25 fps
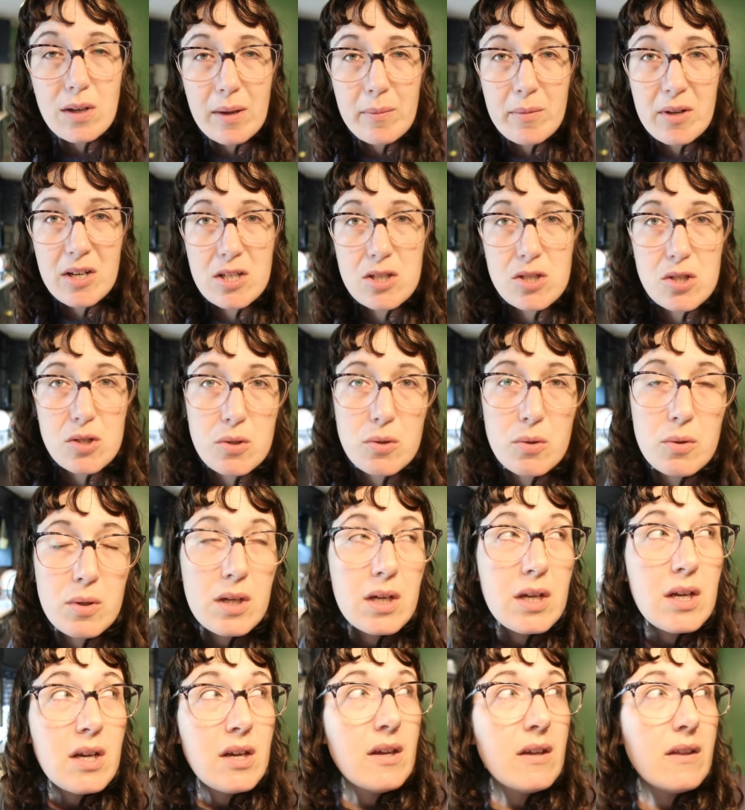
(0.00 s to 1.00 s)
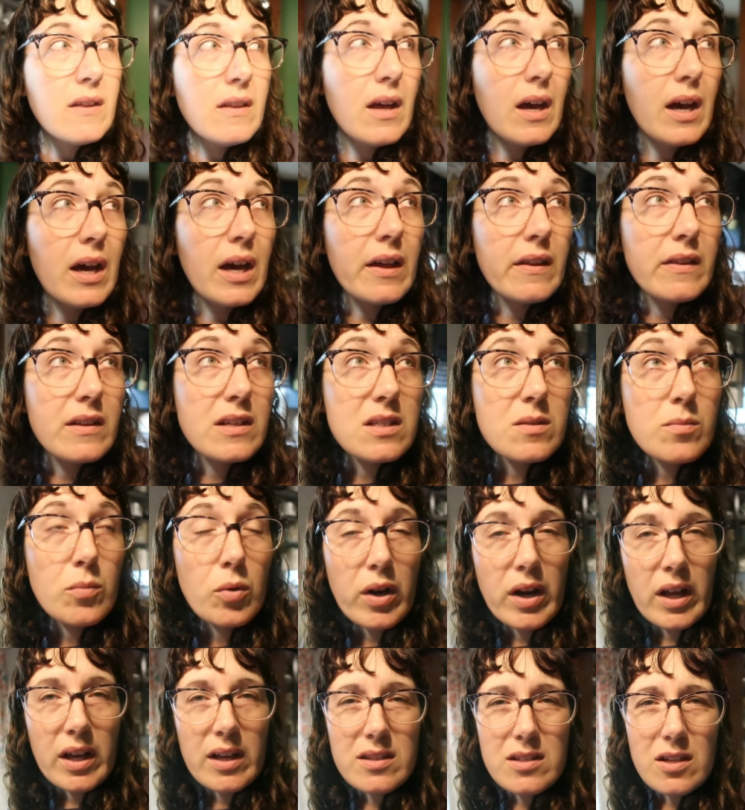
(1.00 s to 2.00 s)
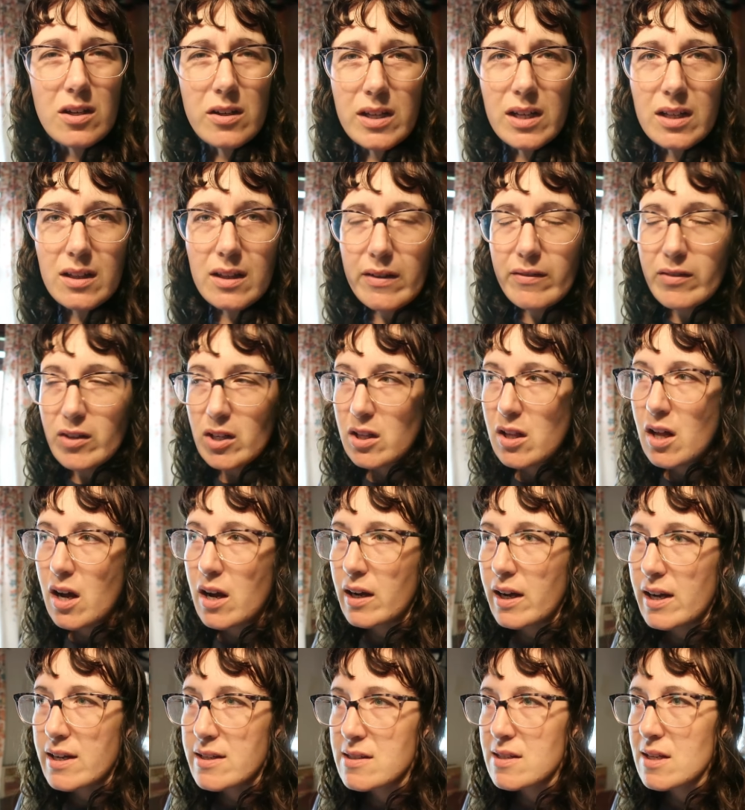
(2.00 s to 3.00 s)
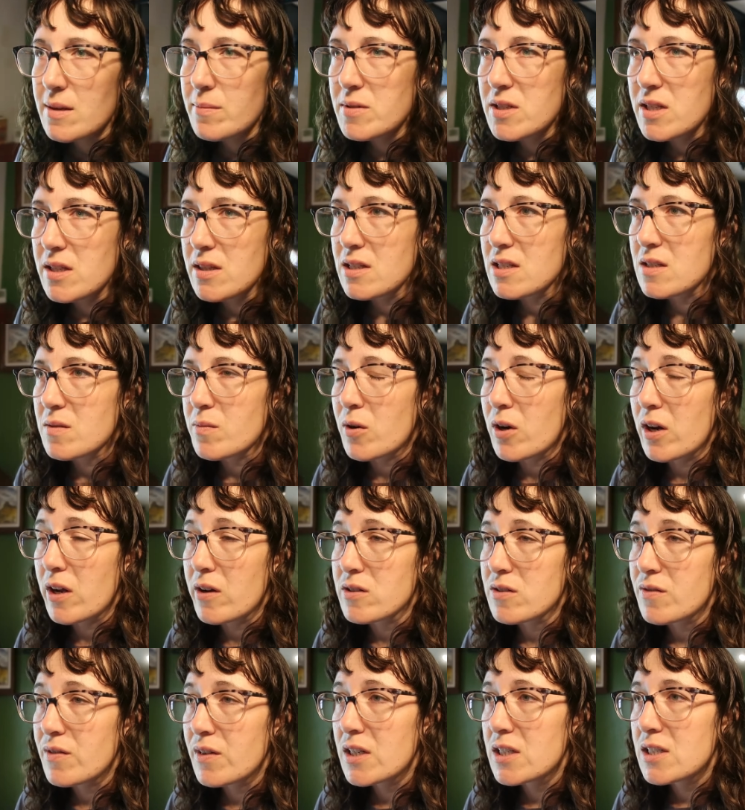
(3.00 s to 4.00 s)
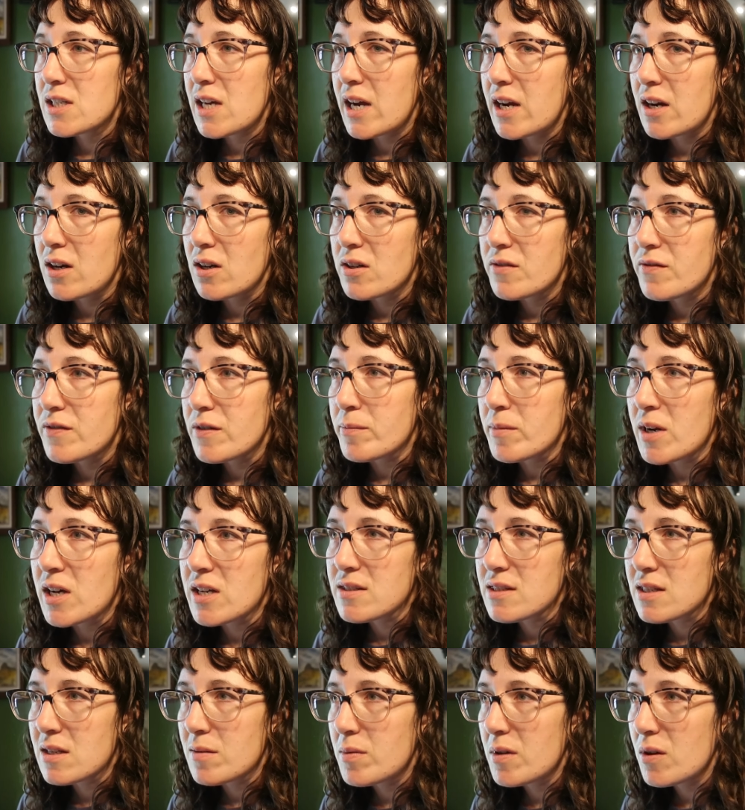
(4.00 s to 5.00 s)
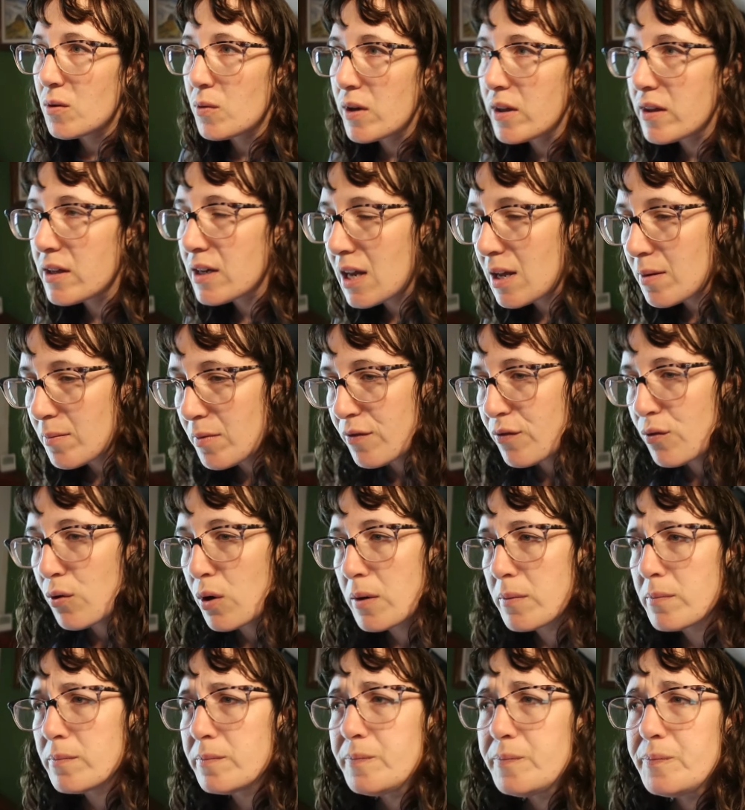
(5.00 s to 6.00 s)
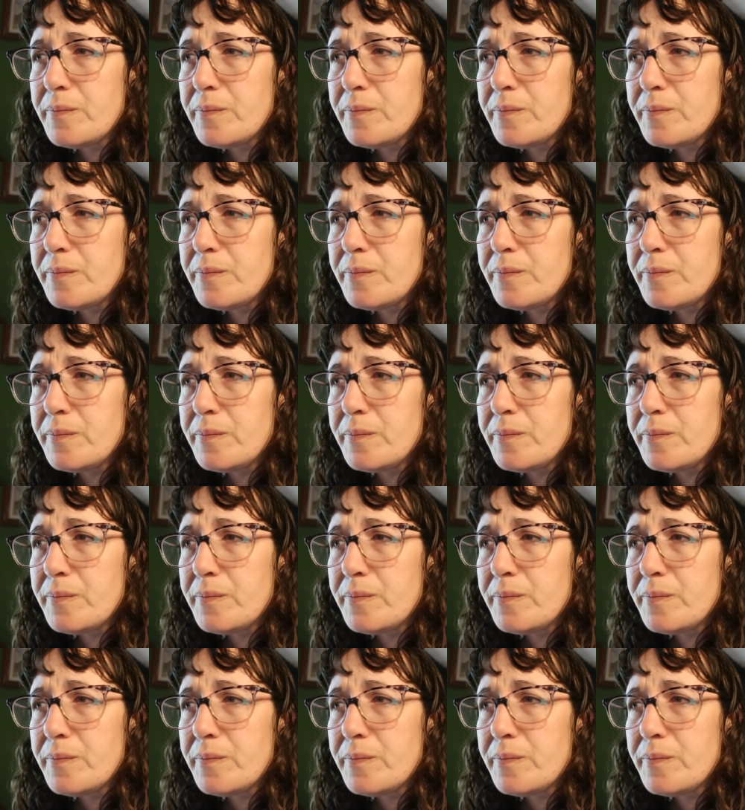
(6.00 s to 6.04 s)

what I'm gonna do uh, this morning. It's already 11 o'clock. I slept in this morning. I was very tired from not sleeping well the night before.